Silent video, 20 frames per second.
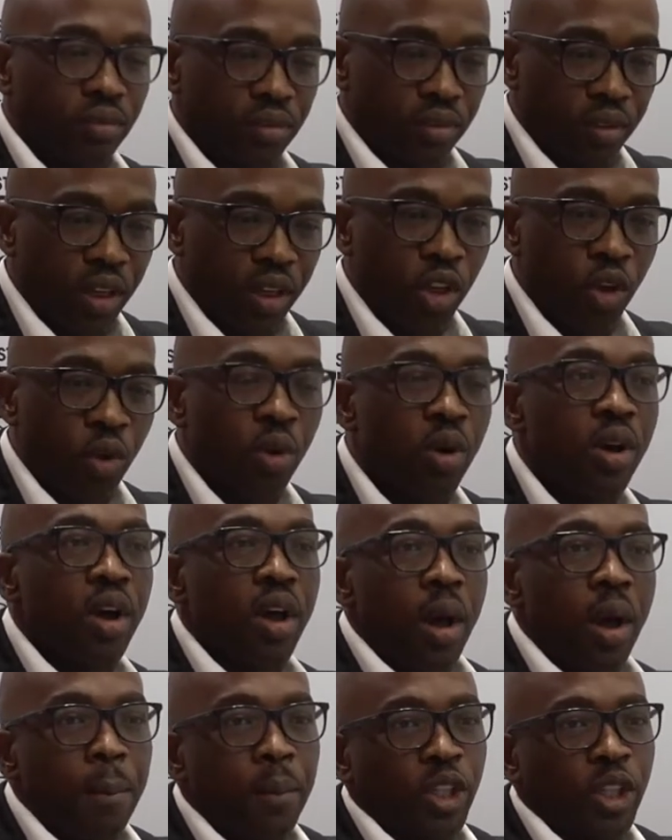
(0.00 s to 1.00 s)
Thank you.
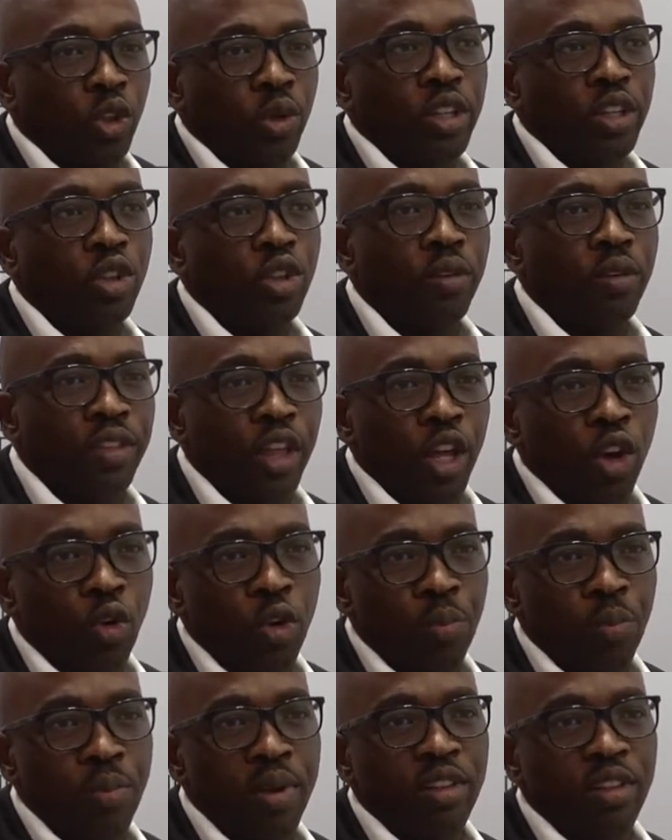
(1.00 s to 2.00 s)
Majority of the
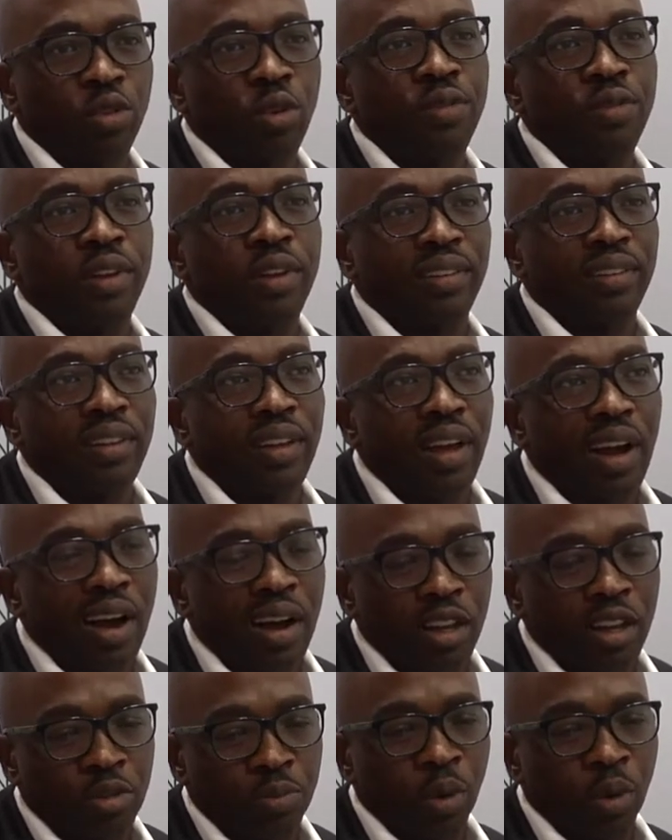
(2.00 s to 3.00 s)
equipment obviously
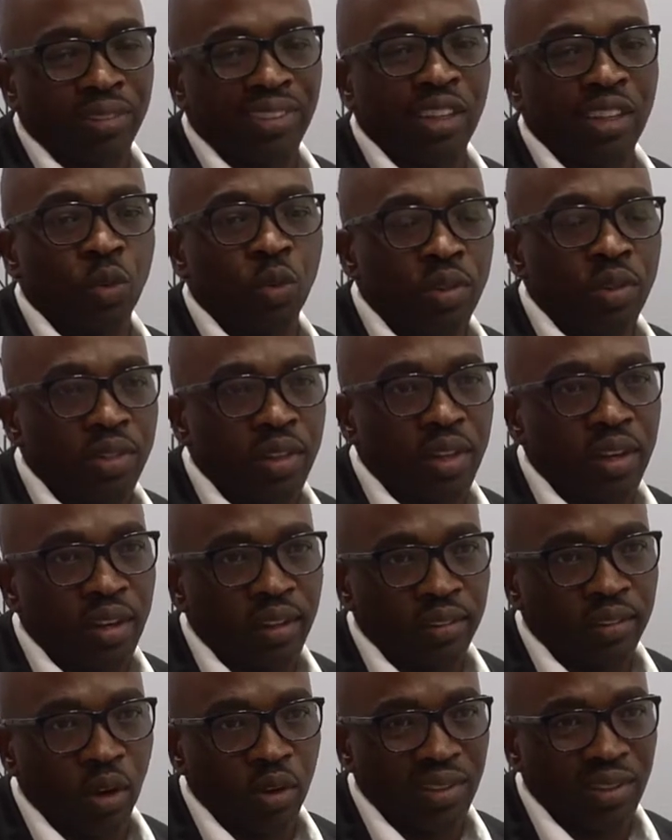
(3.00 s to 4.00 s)
are exported within the
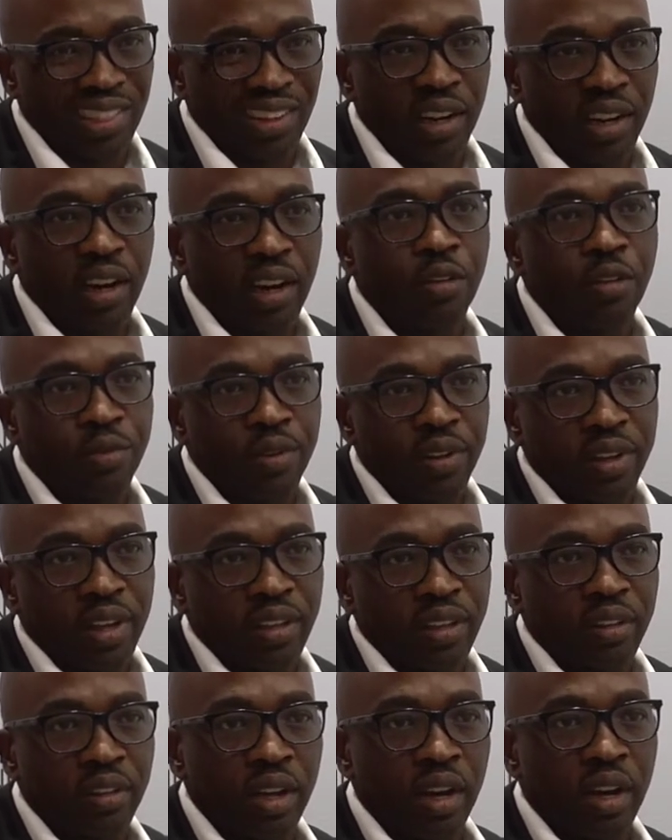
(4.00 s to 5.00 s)
Southern
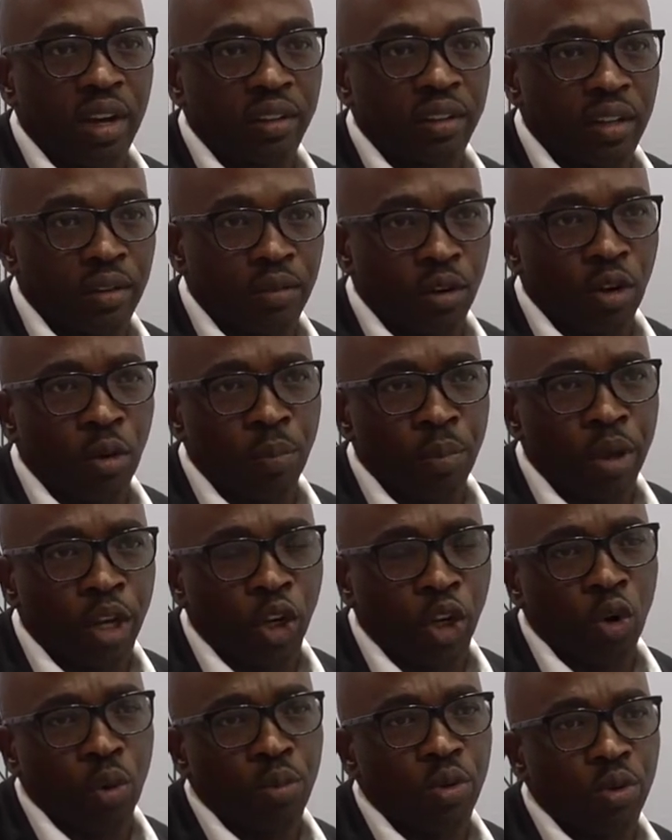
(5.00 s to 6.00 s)
African development
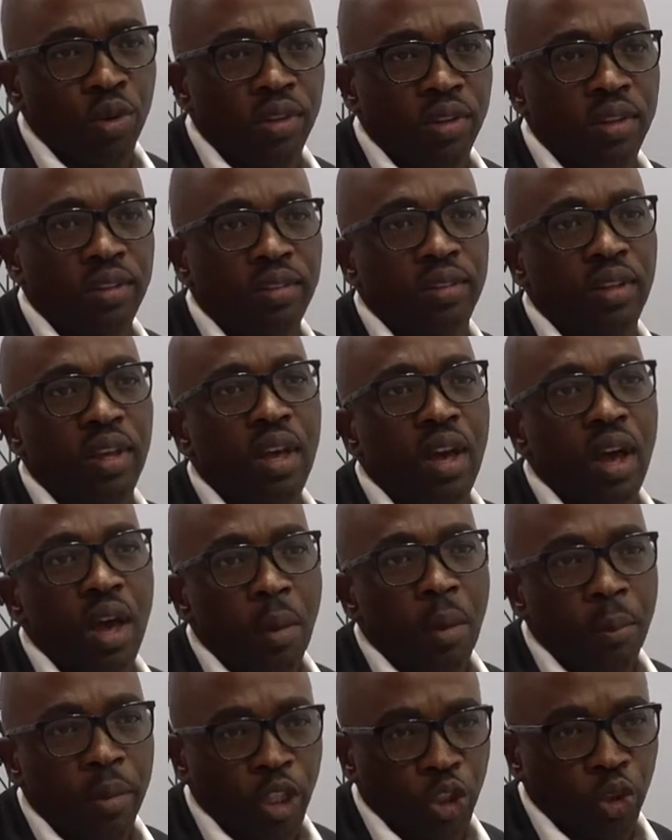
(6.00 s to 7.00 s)
communities,
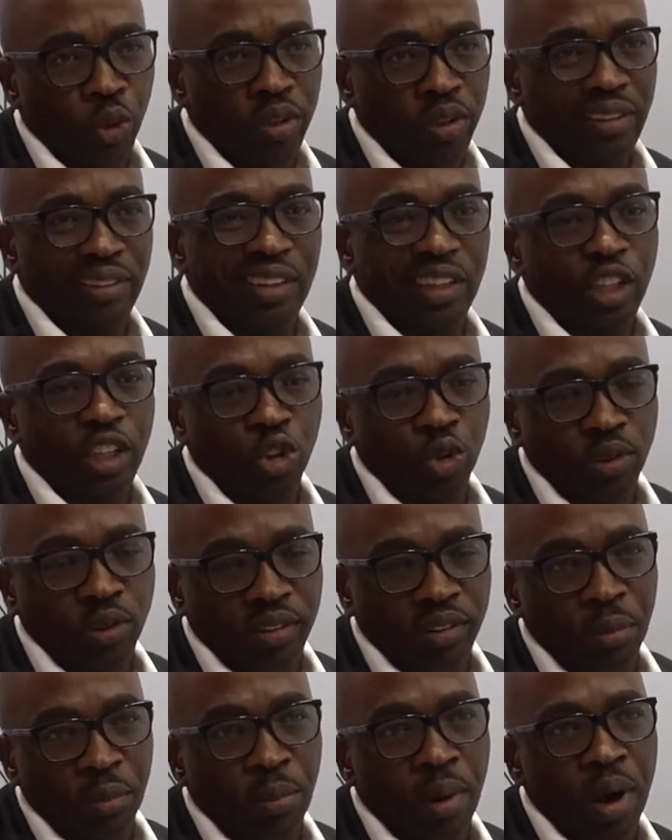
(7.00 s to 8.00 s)
majority into
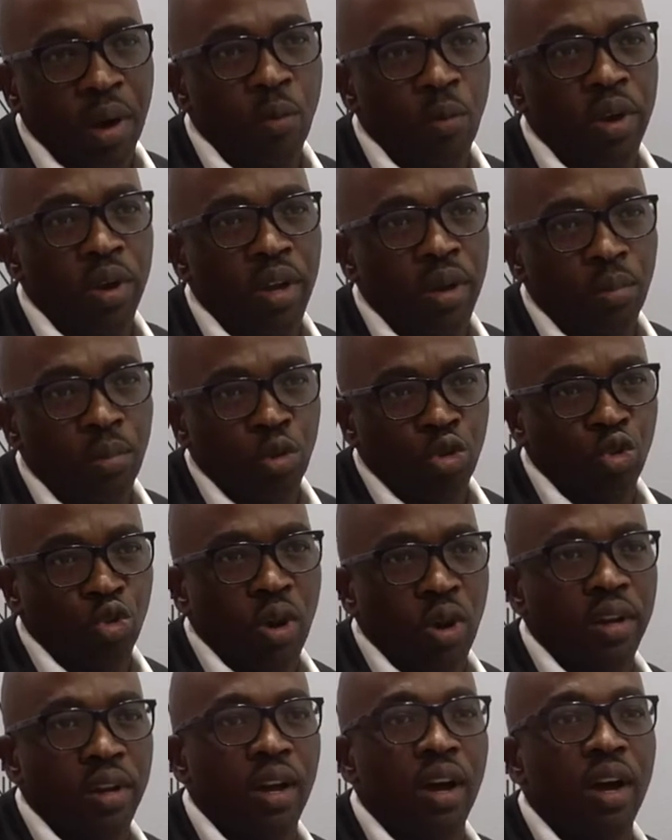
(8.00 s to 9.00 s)
Zimbabwe,
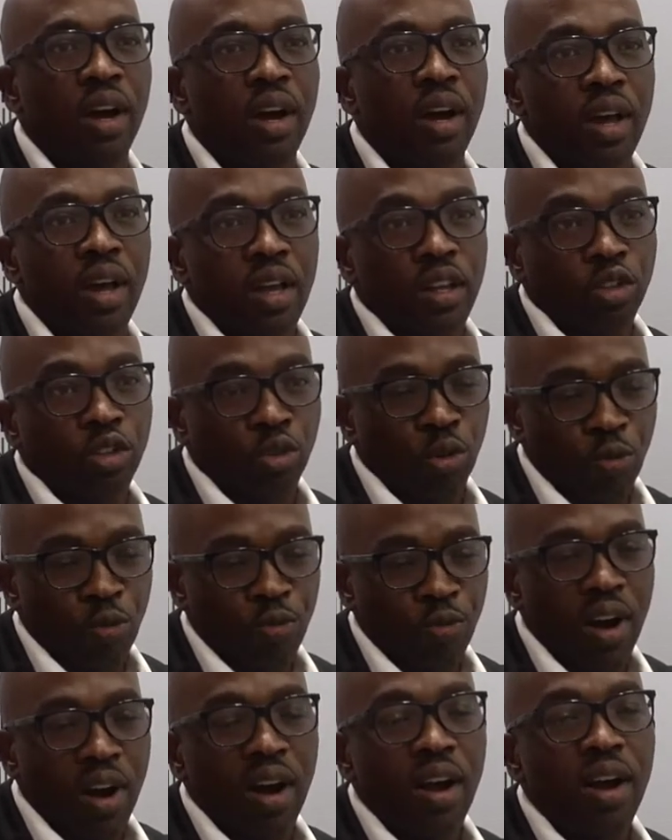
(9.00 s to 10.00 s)
Botswana so
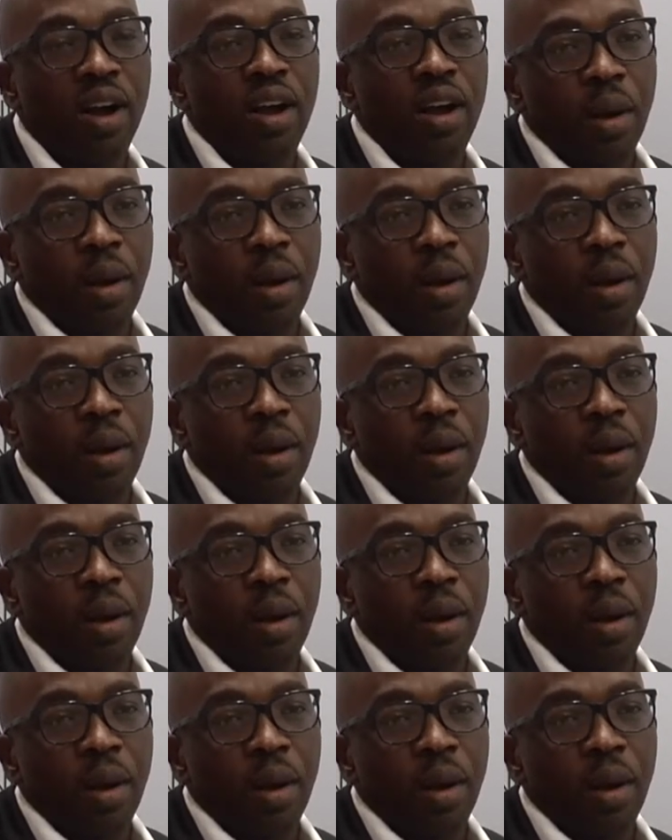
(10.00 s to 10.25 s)
far.